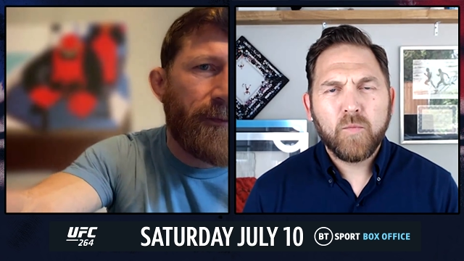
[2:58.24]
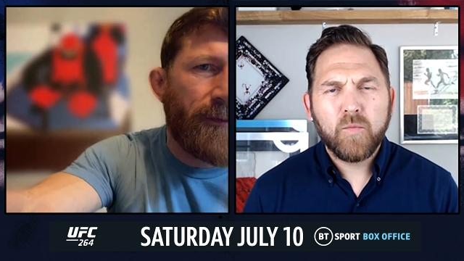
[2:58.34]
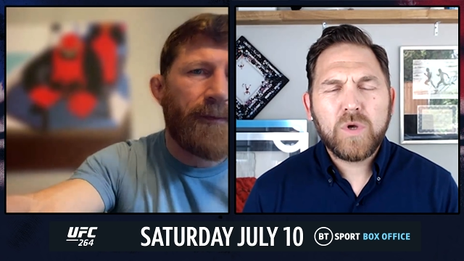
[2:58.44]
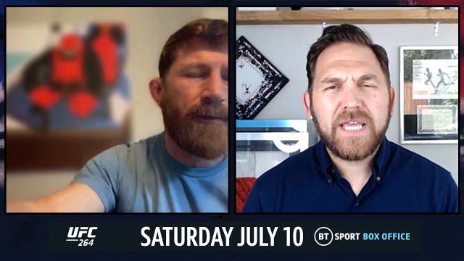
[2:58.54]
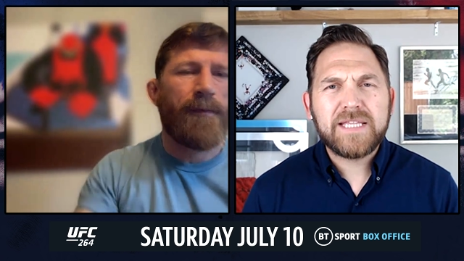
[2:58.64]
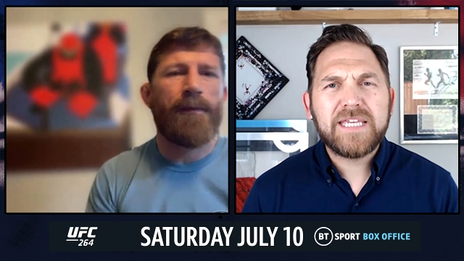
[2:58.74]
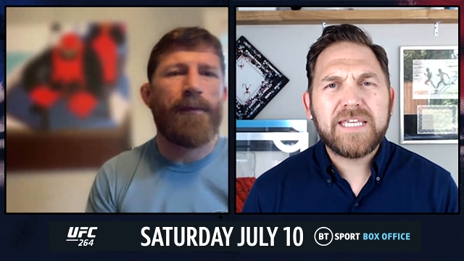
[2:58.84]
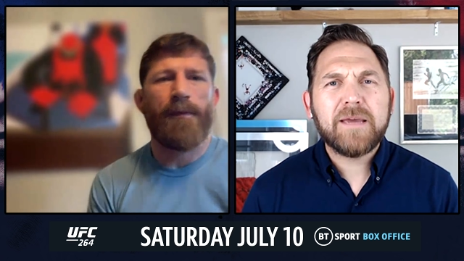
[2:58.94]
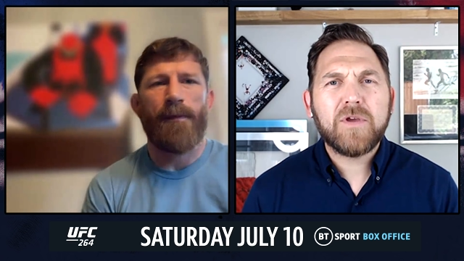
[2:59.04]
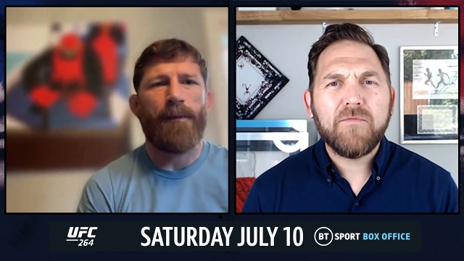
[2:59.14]
Speaker 1: Was it a
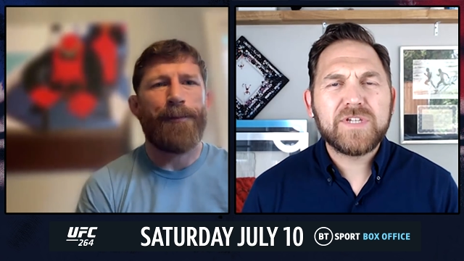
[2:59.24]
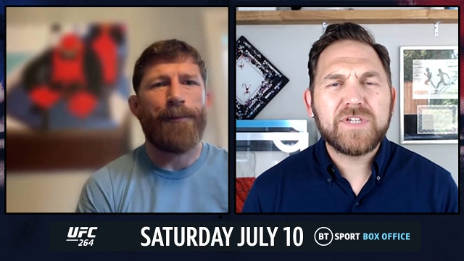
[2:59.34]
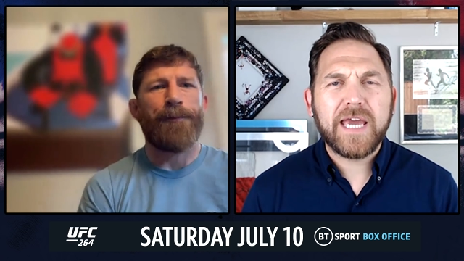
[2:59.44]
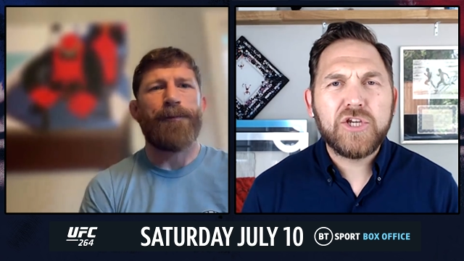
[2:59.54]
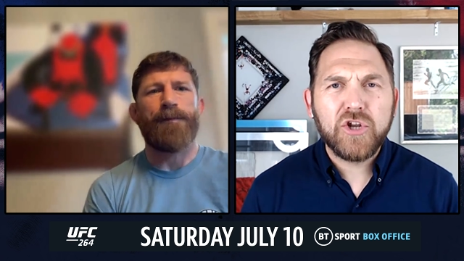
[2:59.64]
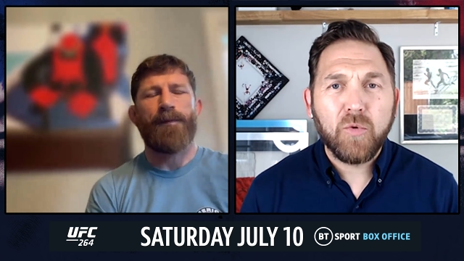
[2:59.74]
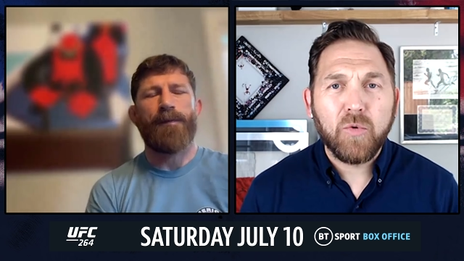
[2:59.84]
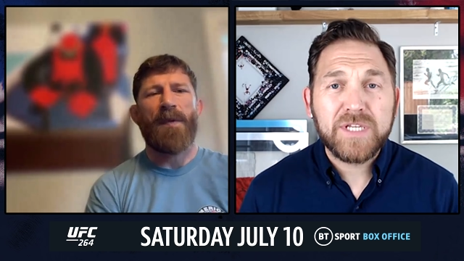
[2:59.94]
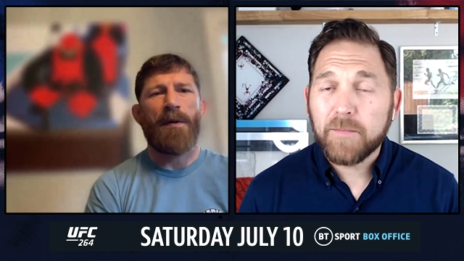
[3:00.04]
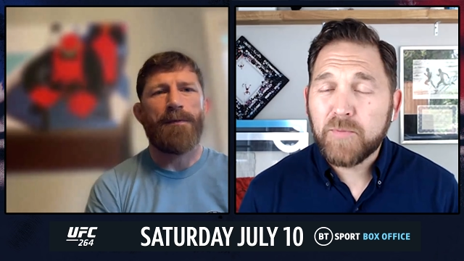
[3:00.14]
team conversation
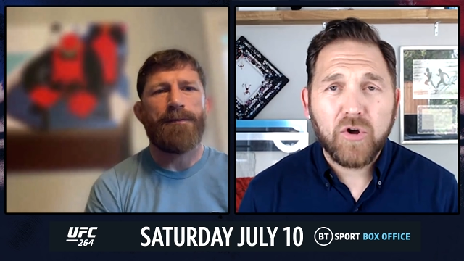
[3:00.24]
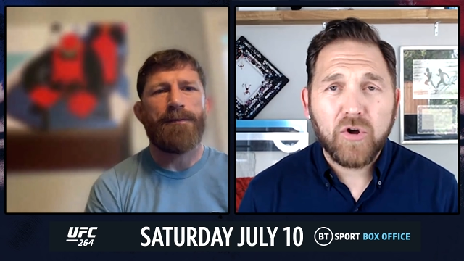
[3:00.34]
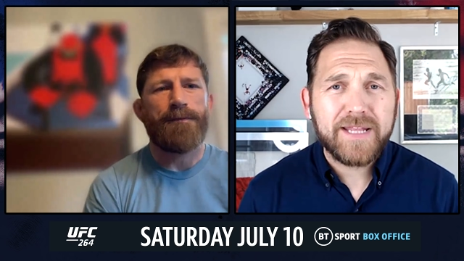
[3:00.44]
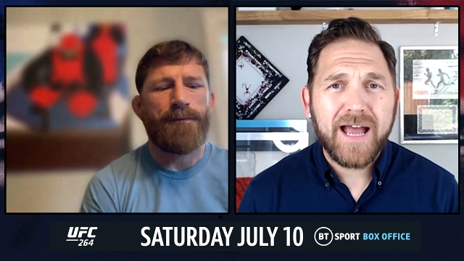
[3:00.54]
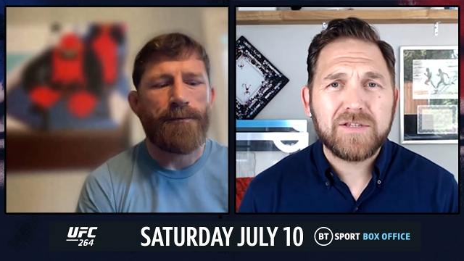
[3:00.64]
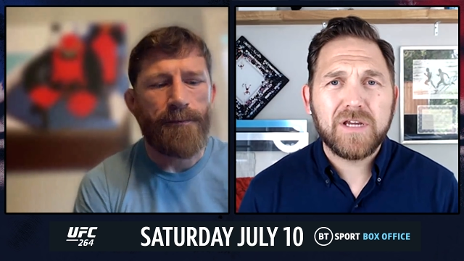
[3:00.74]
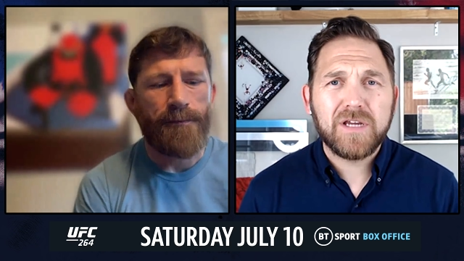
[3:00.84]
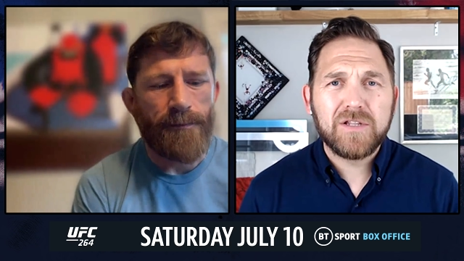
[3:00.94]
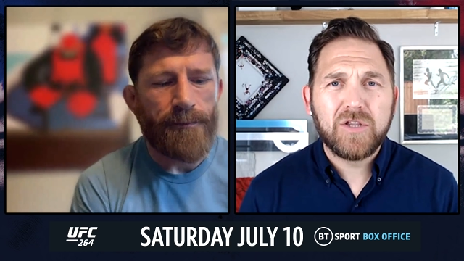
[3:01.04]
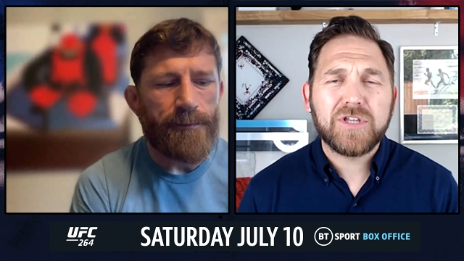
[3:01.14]
or was it purely down
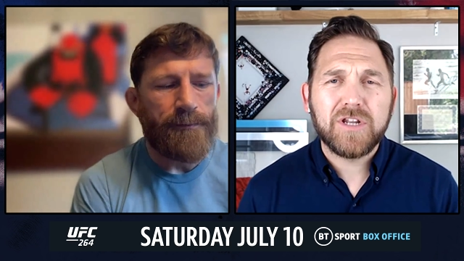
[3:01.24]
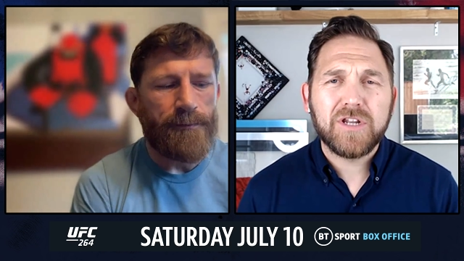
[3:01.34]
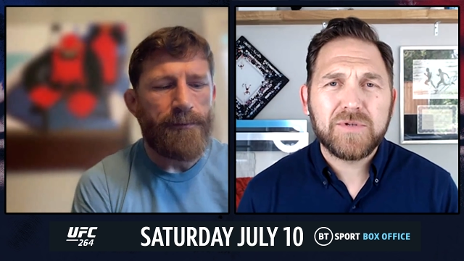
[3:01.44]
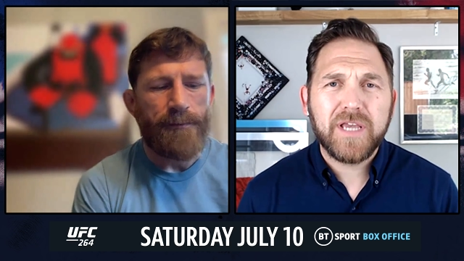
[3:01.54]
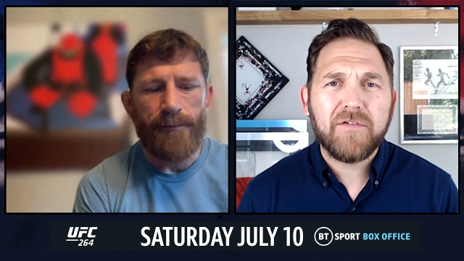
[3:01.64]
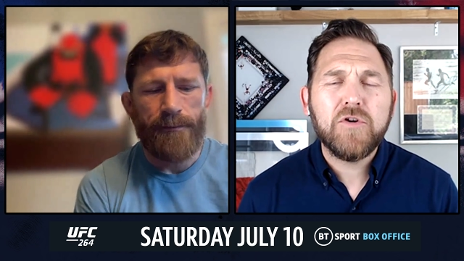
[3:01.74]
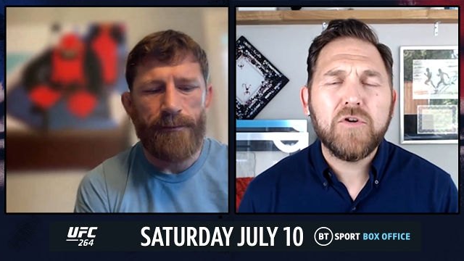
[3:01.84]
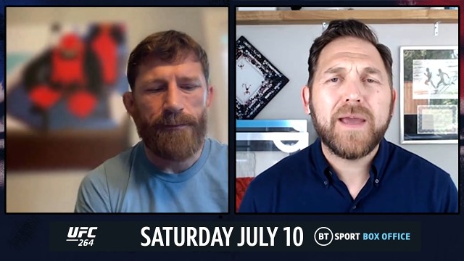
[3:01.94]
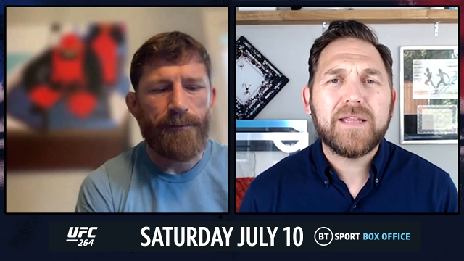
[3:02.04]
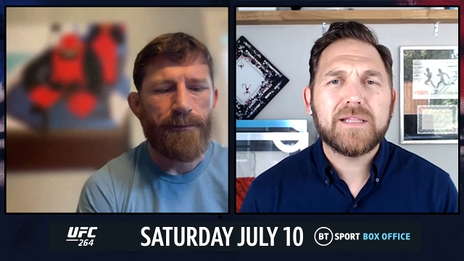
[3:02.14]
to Dustin himself?
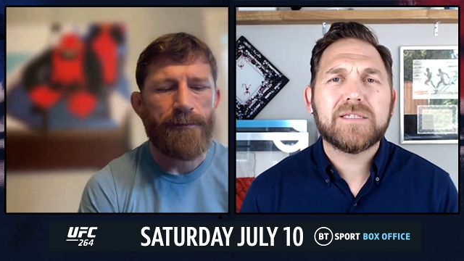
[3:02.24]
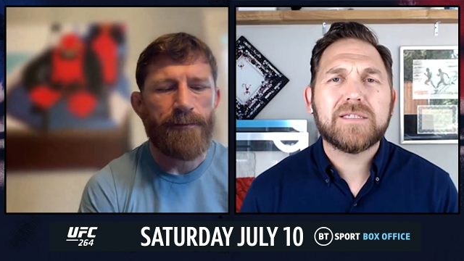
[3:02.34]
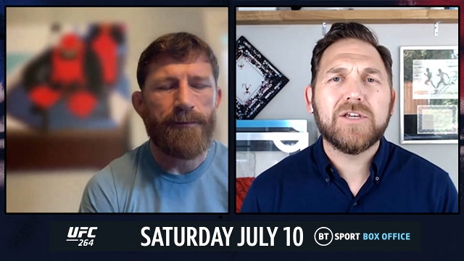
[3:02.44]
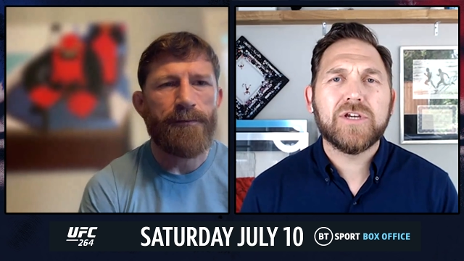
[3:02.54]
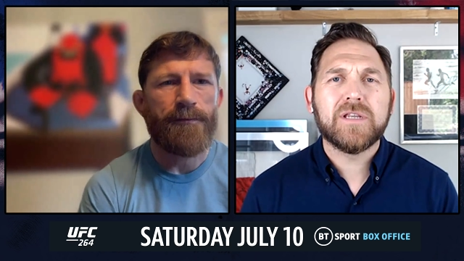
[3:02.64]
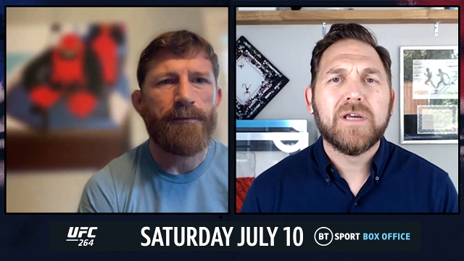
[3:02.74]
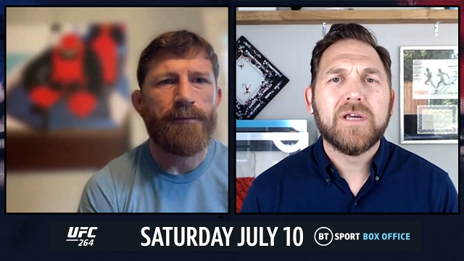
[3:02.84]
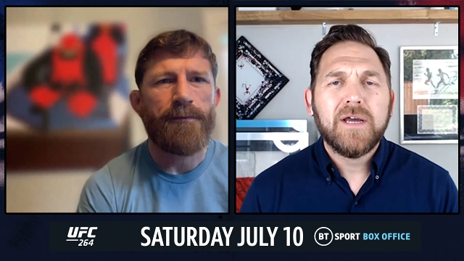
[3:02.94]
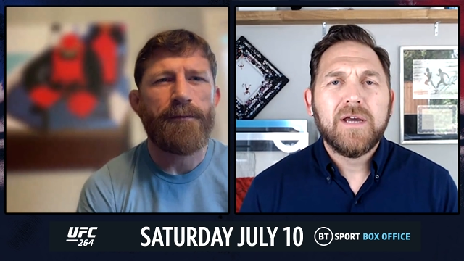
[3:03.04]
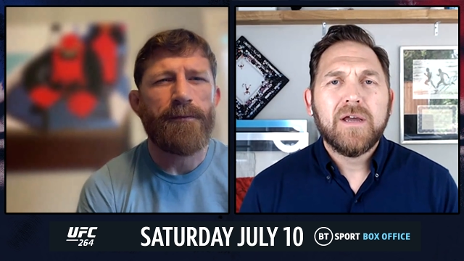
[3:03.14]
Who made the decision?
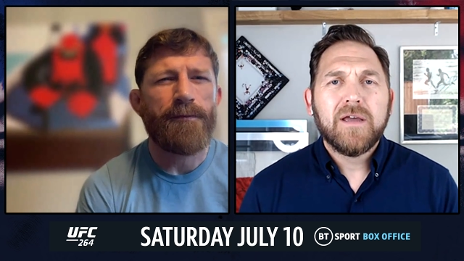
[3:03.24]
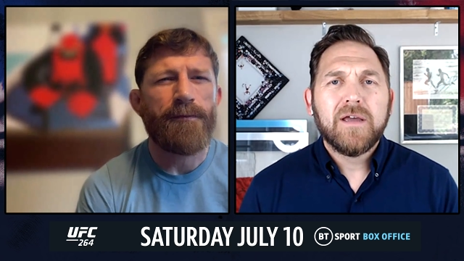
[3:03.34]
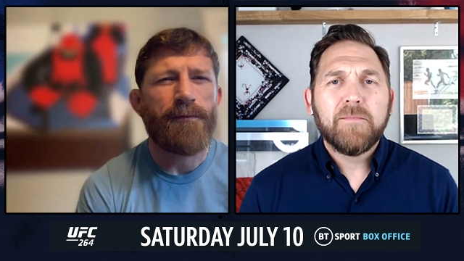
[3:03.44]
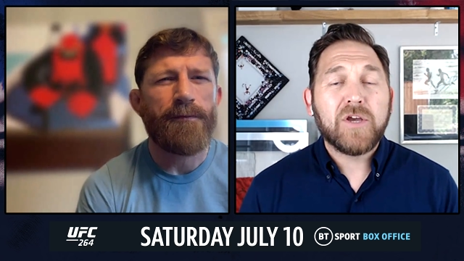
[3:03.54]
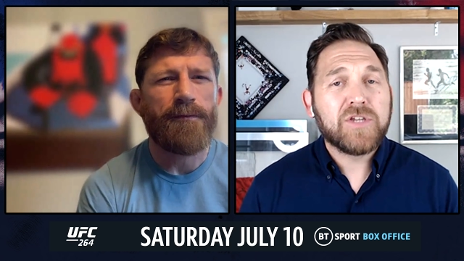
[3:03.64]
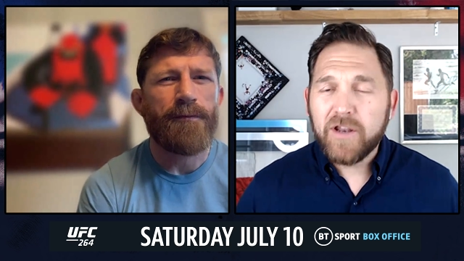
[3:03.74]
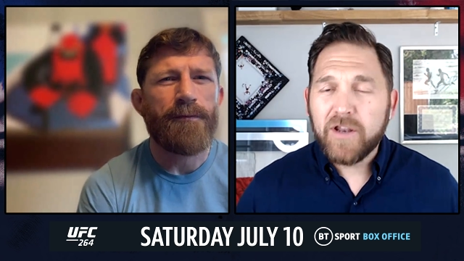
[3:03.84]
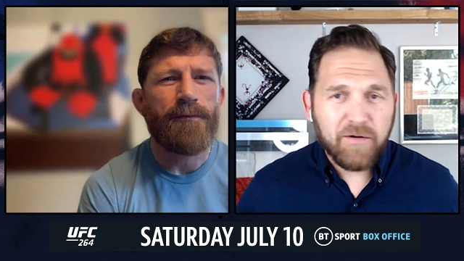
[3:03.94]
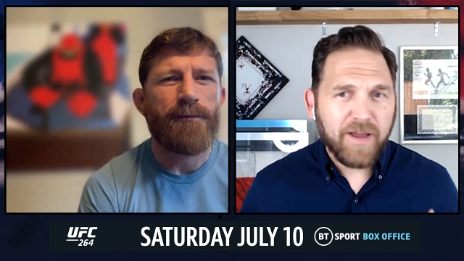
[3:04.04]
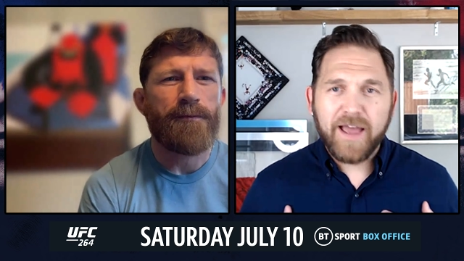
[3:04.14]
Because,
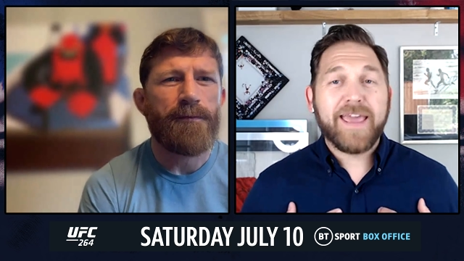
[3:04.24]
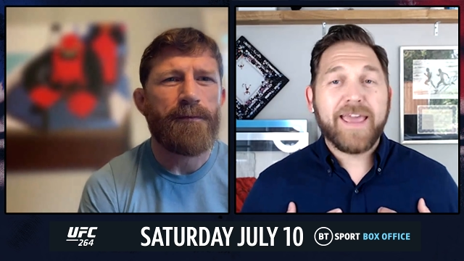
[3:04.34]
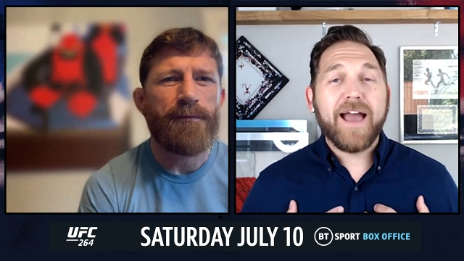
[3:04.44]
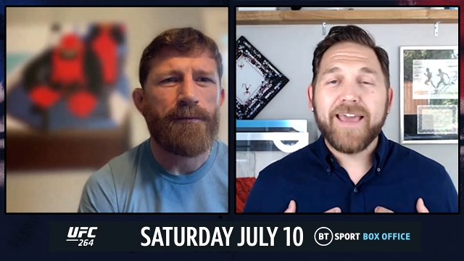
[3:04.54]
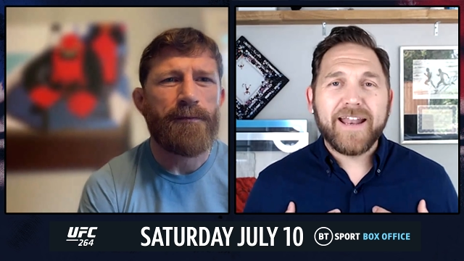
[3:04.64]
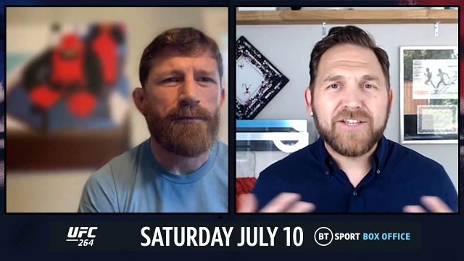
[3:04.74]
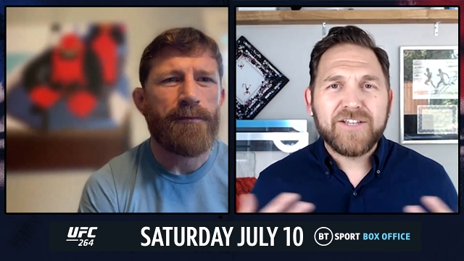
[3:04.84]
you know, again,